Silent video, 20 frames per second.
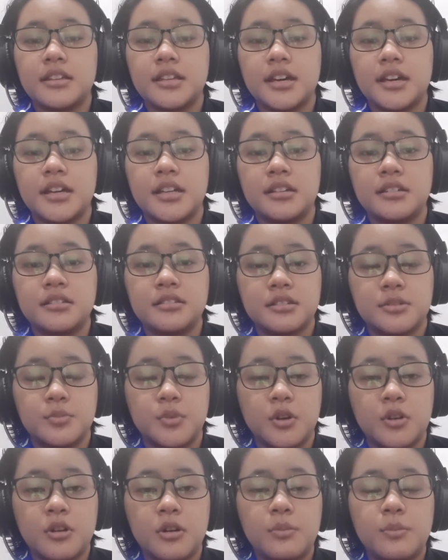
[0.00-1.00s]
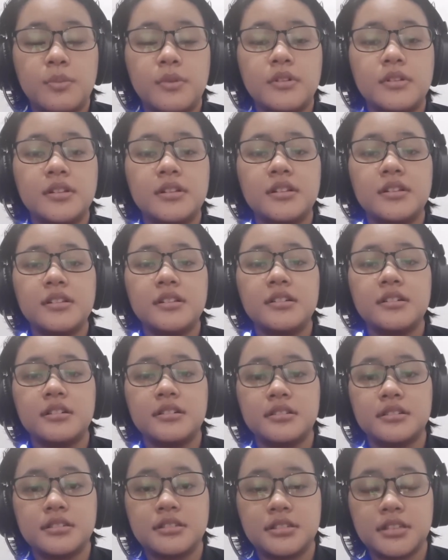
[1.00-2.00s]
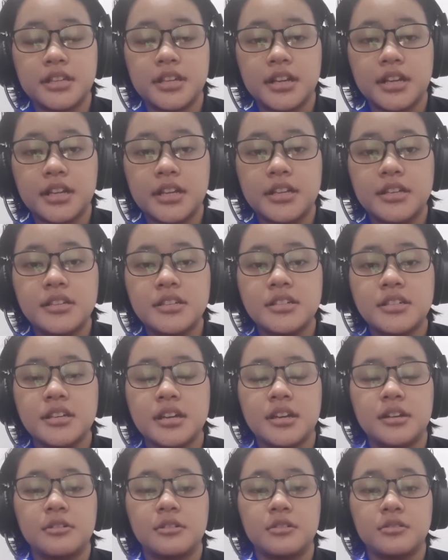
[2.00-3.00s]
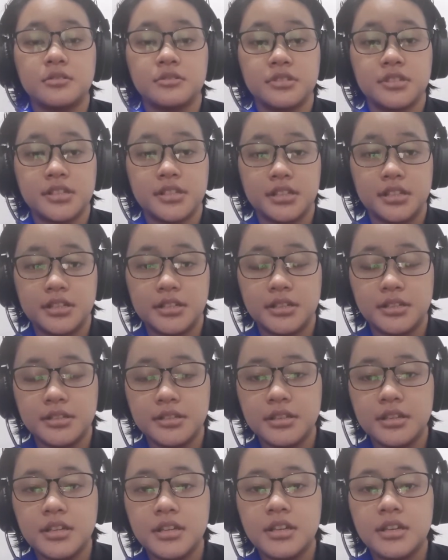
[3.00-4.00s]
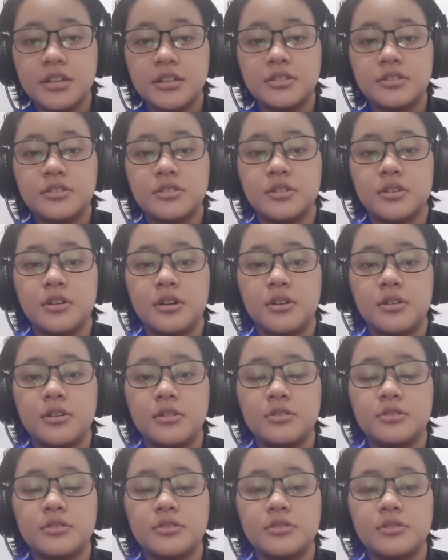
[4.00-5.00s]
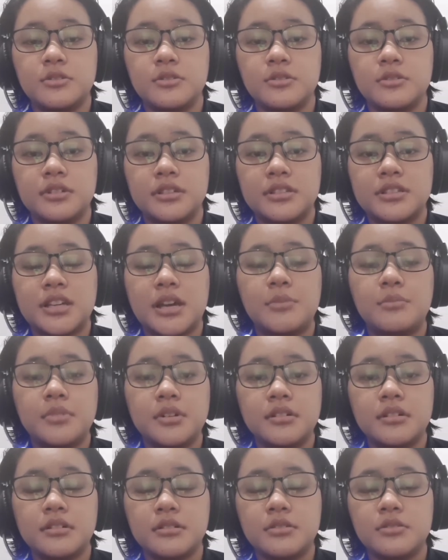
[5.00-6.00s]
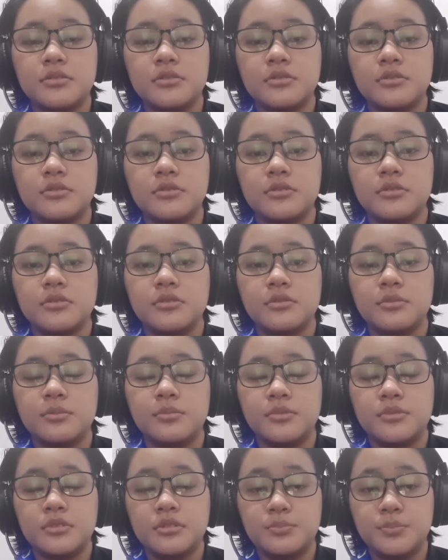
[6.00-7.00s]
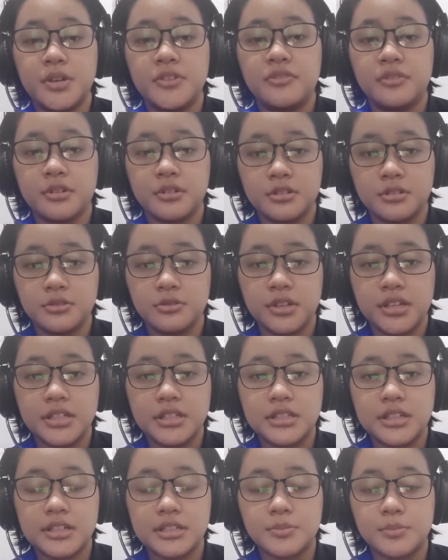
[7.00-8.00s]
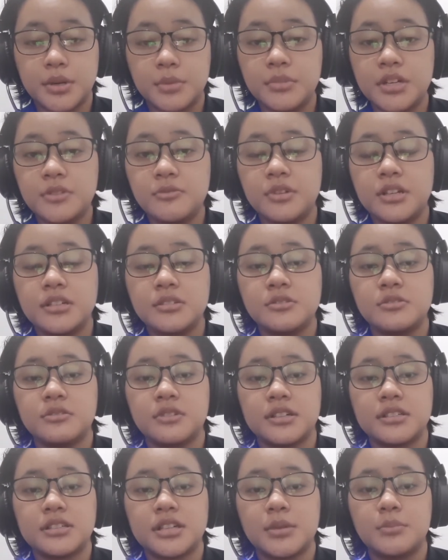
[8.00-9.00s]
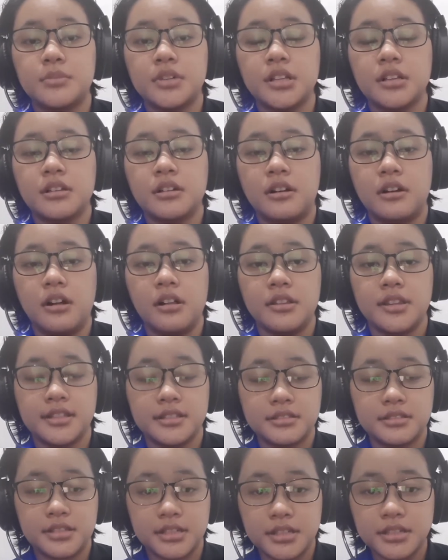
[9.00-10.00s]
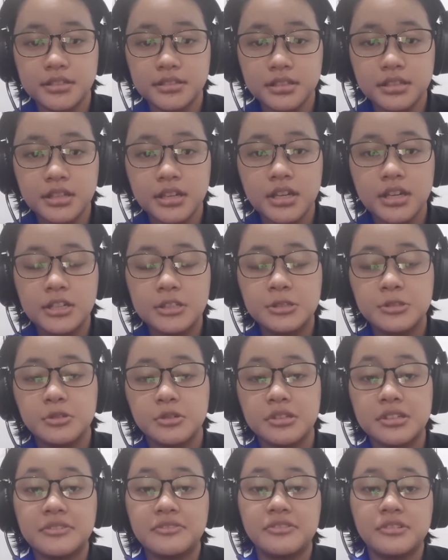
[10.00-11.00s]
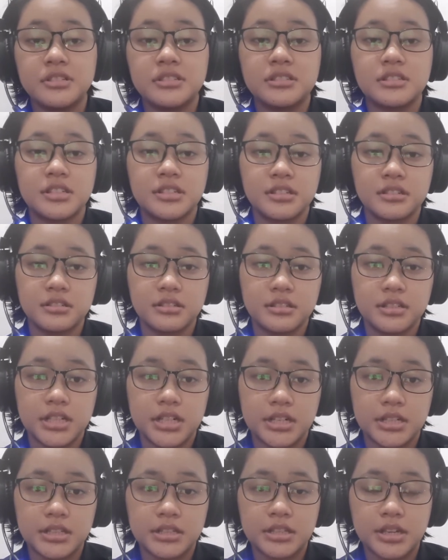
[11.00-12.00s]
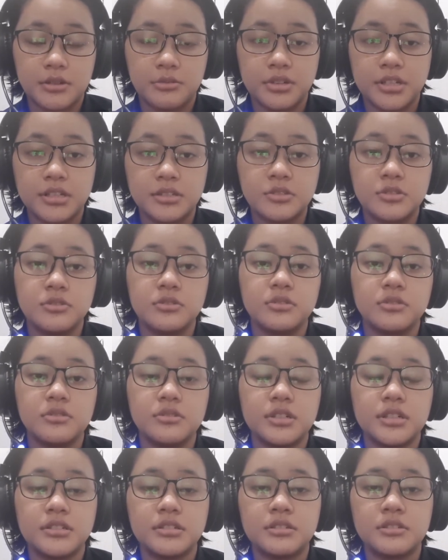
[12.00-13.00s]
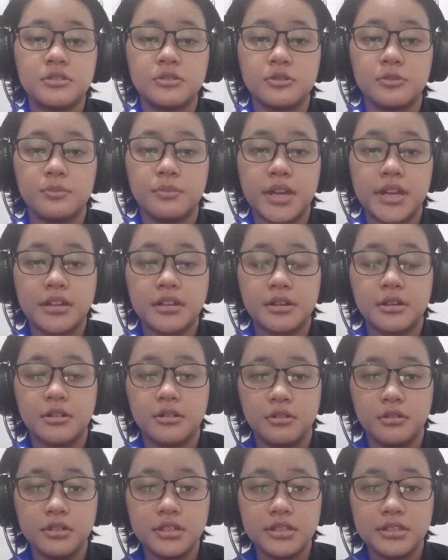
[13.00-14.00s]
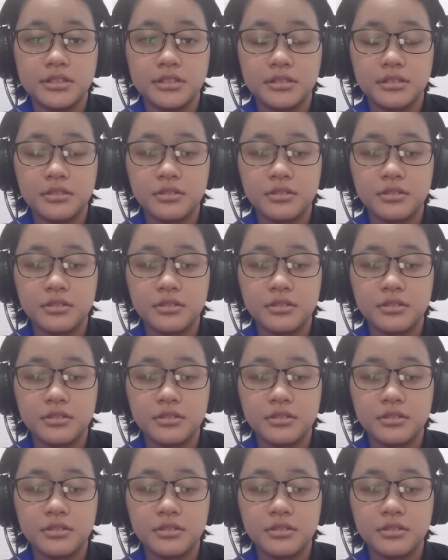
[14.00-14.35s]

and then thermocouple, syringe, and also sealant. So to assemble to before doing the experiment, we need to assemble all these things. So the first thing that we need to do is to make a hole